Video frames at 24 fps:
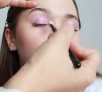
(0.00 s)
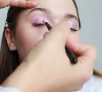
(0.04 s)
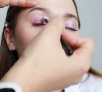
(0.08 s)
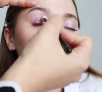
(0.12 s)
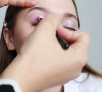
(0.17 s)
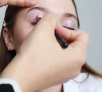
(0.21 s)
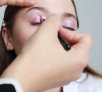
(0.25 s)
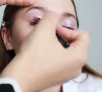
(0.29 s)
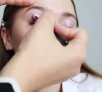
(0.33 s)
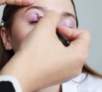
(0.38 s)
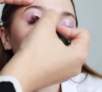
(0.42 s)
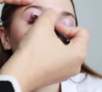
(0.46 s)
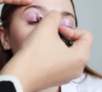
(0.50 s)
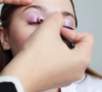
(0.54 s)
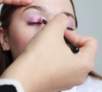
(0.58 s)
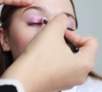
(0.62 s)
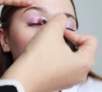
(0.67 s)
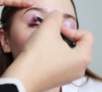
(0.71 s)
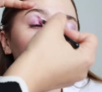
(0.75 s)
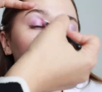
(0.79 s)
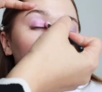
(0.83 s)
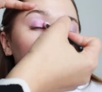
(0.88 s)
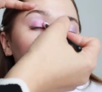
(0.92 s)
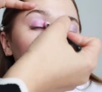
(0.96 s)
You
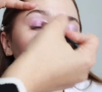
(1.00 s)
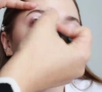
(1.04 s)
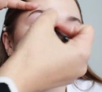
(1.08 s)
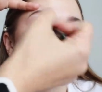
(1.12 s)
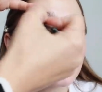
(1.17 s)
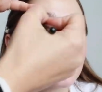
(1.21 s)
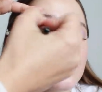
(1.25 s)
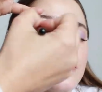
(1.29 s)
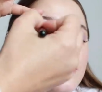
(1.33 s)
can put it on